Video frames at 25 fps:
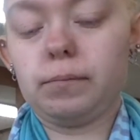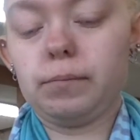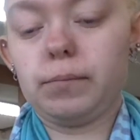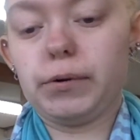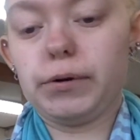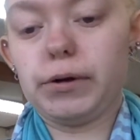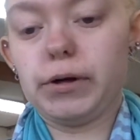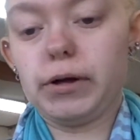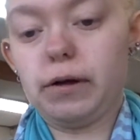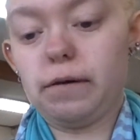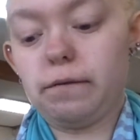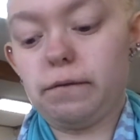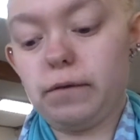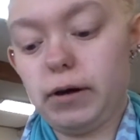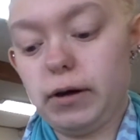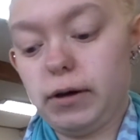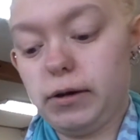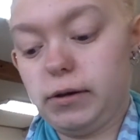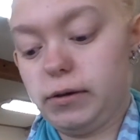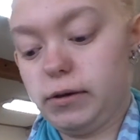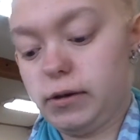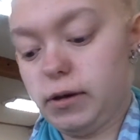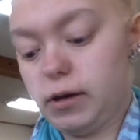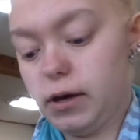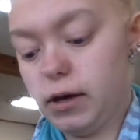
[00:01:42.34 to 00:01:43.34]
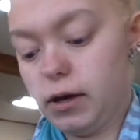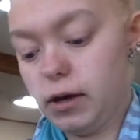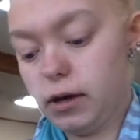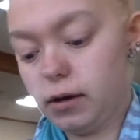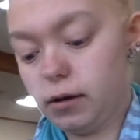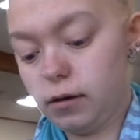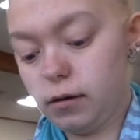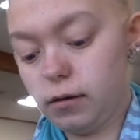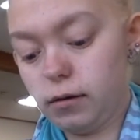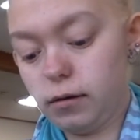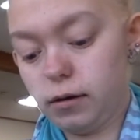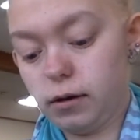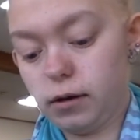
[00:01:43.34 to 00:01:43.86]
But if I
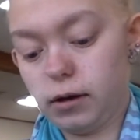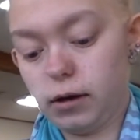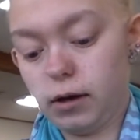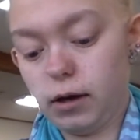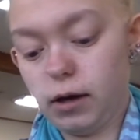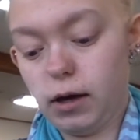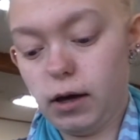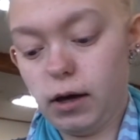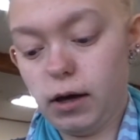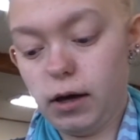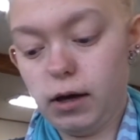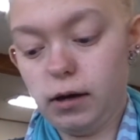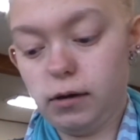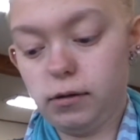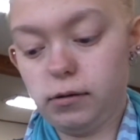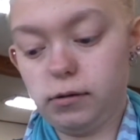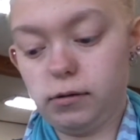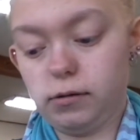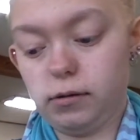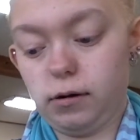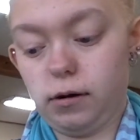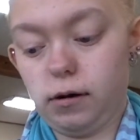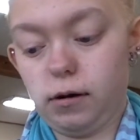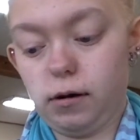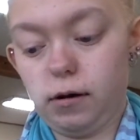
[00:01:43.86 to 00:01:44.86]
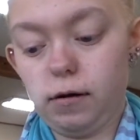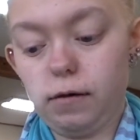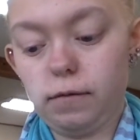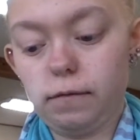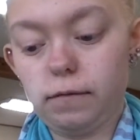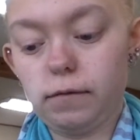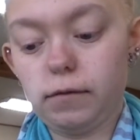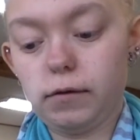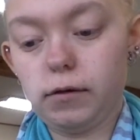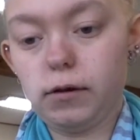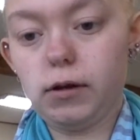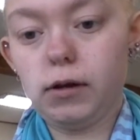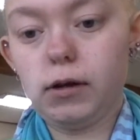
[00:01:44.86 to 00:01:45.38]
take the case off,
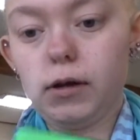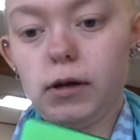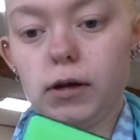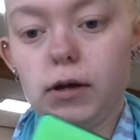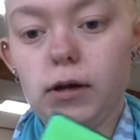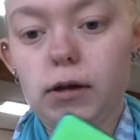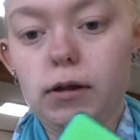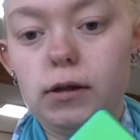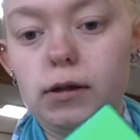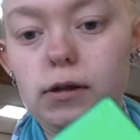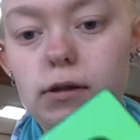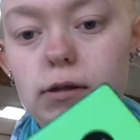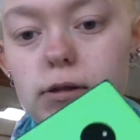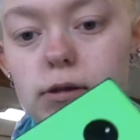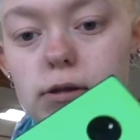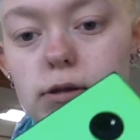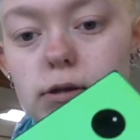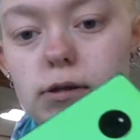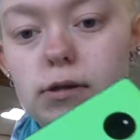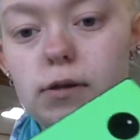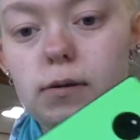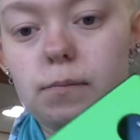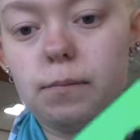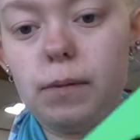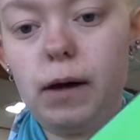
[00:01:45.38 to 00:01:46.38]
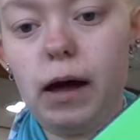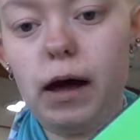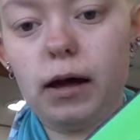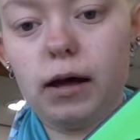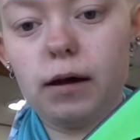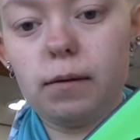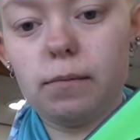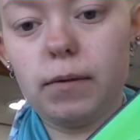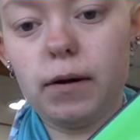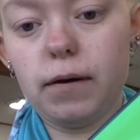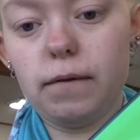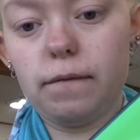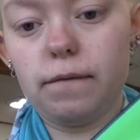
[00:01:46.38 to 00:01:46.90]
this is the back
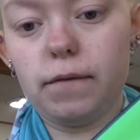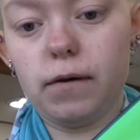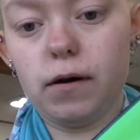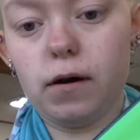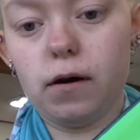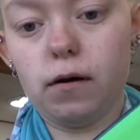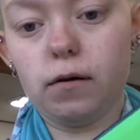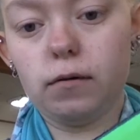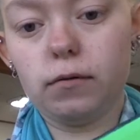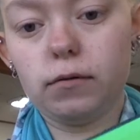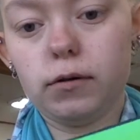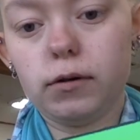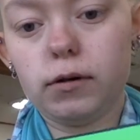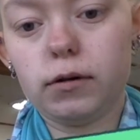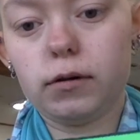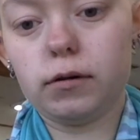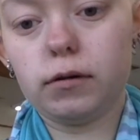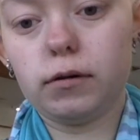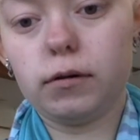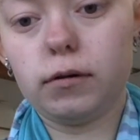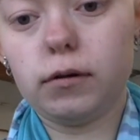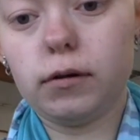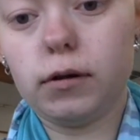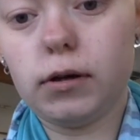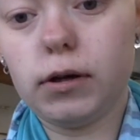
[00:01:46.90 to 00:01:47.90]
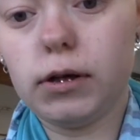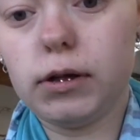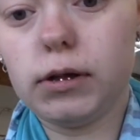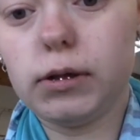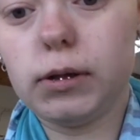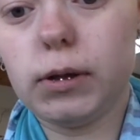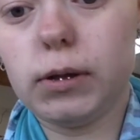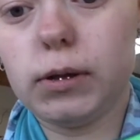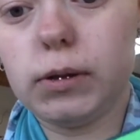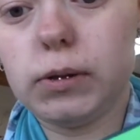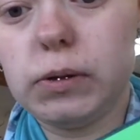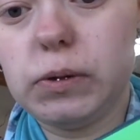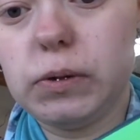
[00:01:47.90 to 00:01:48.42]
of my phone. It
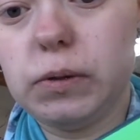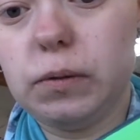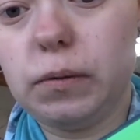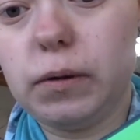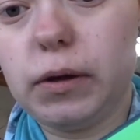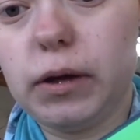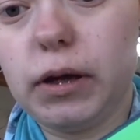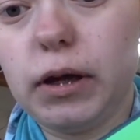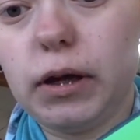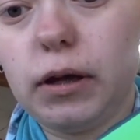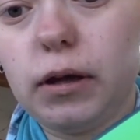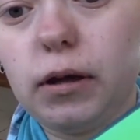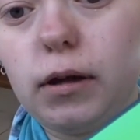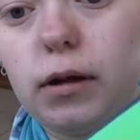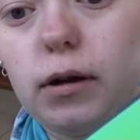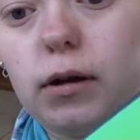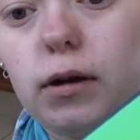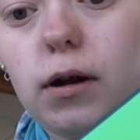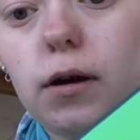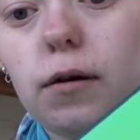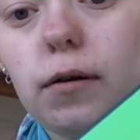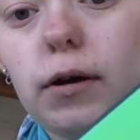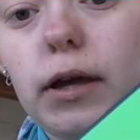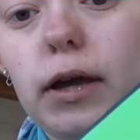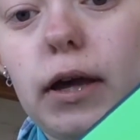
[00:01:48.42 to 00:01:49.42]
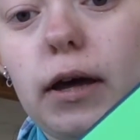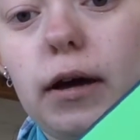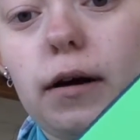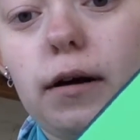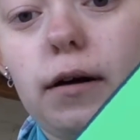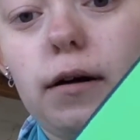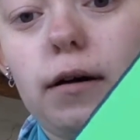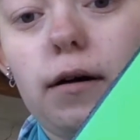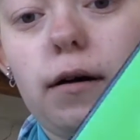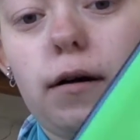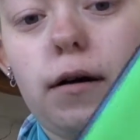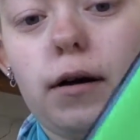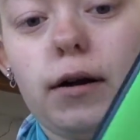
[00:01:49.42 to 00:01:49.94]
says
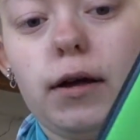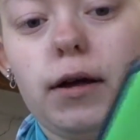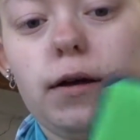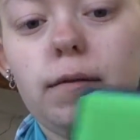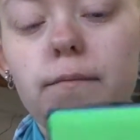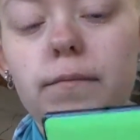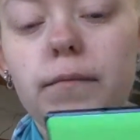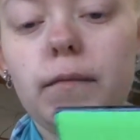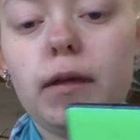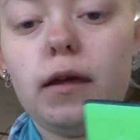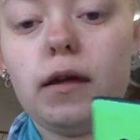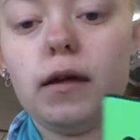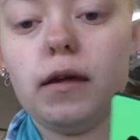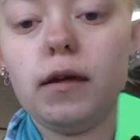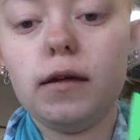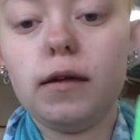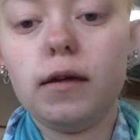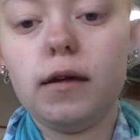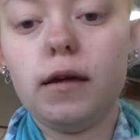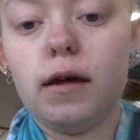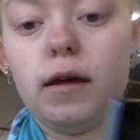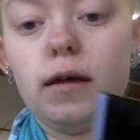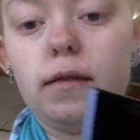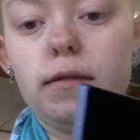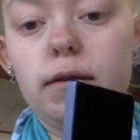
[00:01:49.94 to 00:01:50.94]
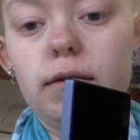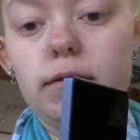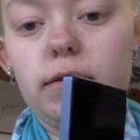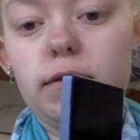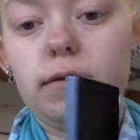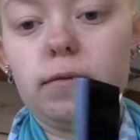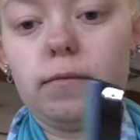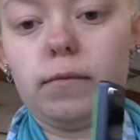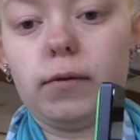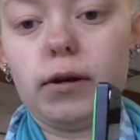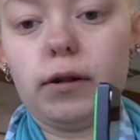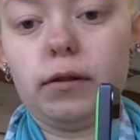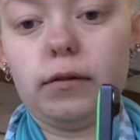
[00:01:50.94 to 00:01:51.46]
Nokia on it, and this
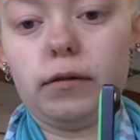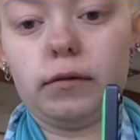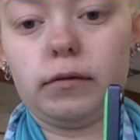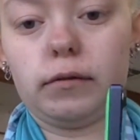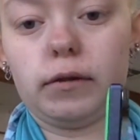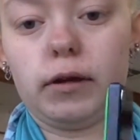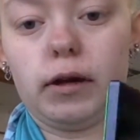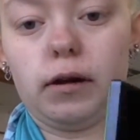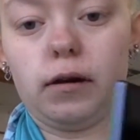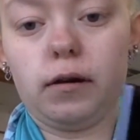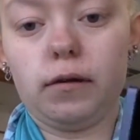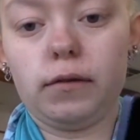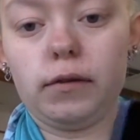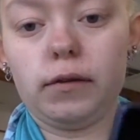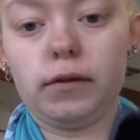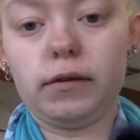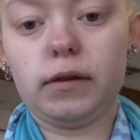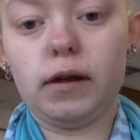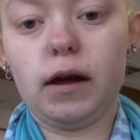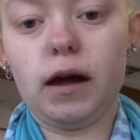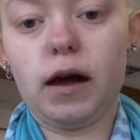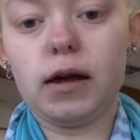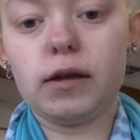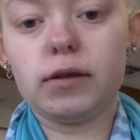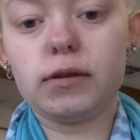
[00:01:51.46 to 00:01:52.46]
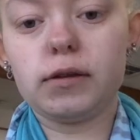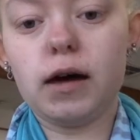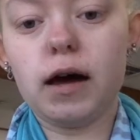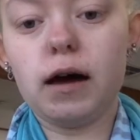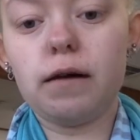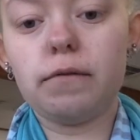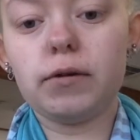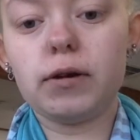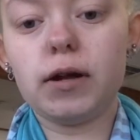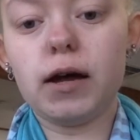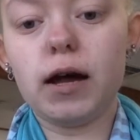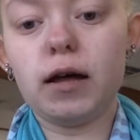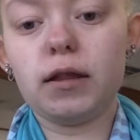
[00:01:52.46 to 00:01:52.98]
is what it looks like on the sides. I
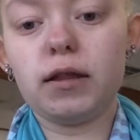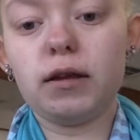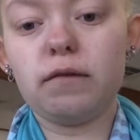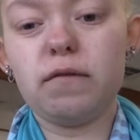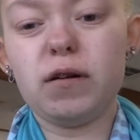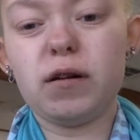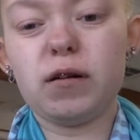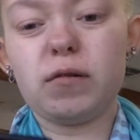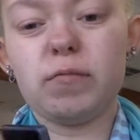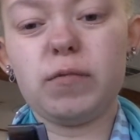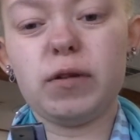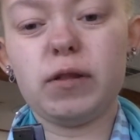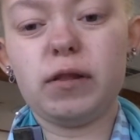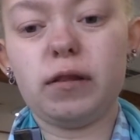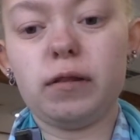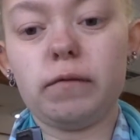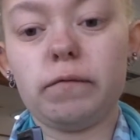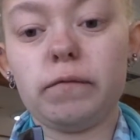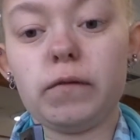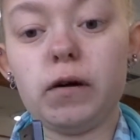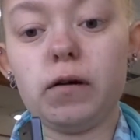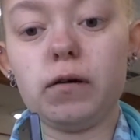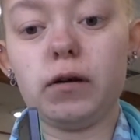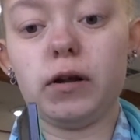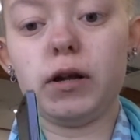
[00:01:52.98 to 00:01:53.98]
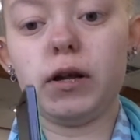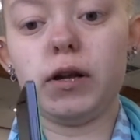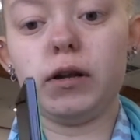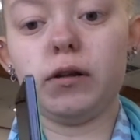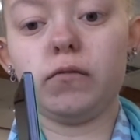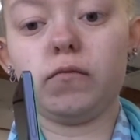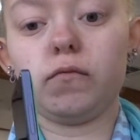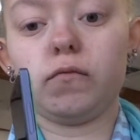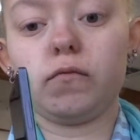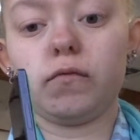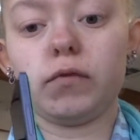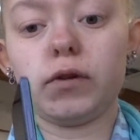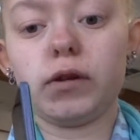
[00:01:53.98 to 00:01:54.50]
would highly recommend this phone. It
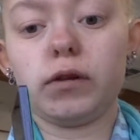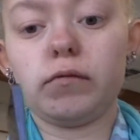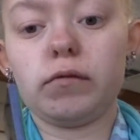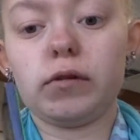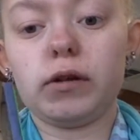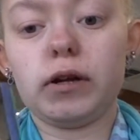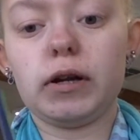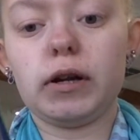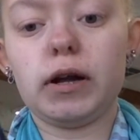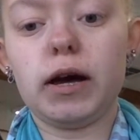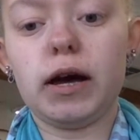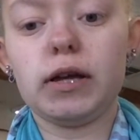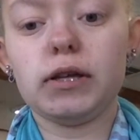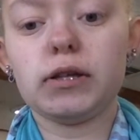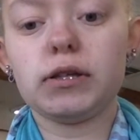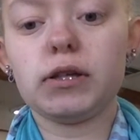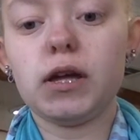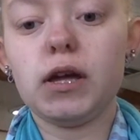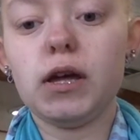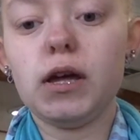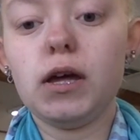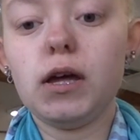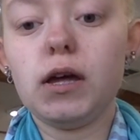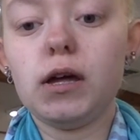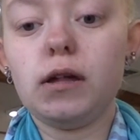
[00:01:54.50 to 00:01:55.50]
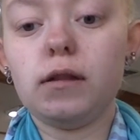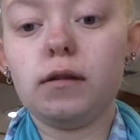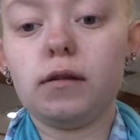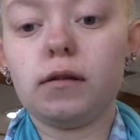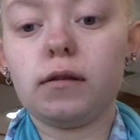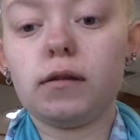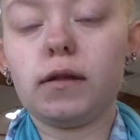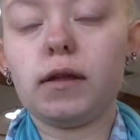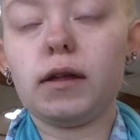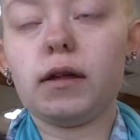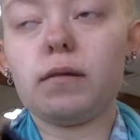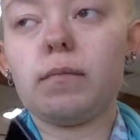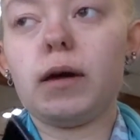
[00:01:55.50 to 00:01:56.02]
is really, really nice. The
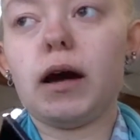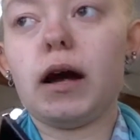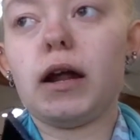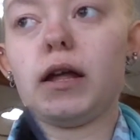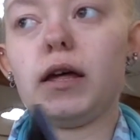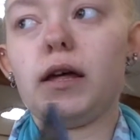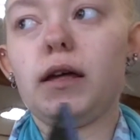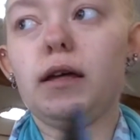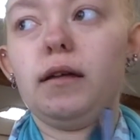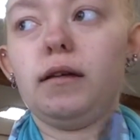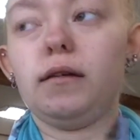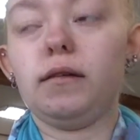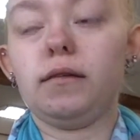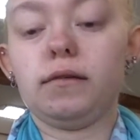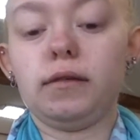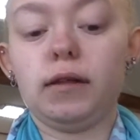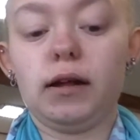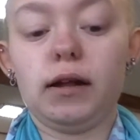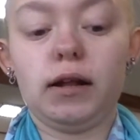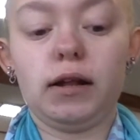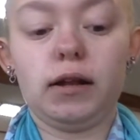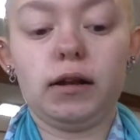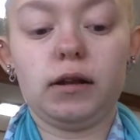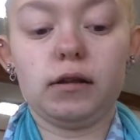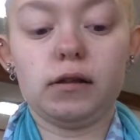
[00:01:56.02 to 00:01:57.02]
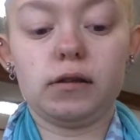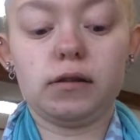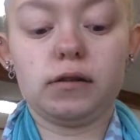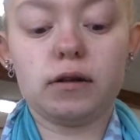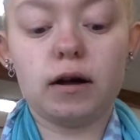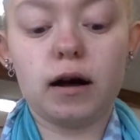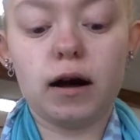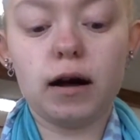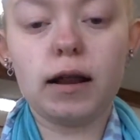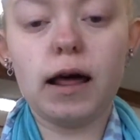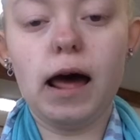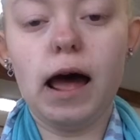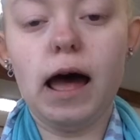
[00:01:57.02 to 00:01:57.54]
only thing about it is that it does
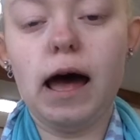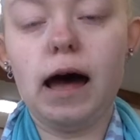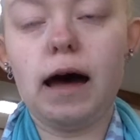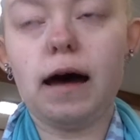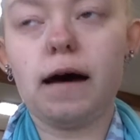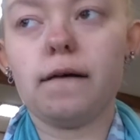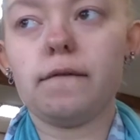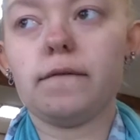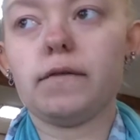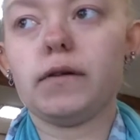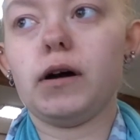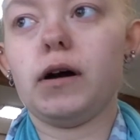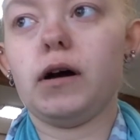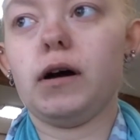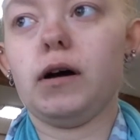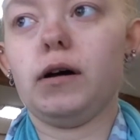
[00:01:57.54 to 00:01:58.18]
not have,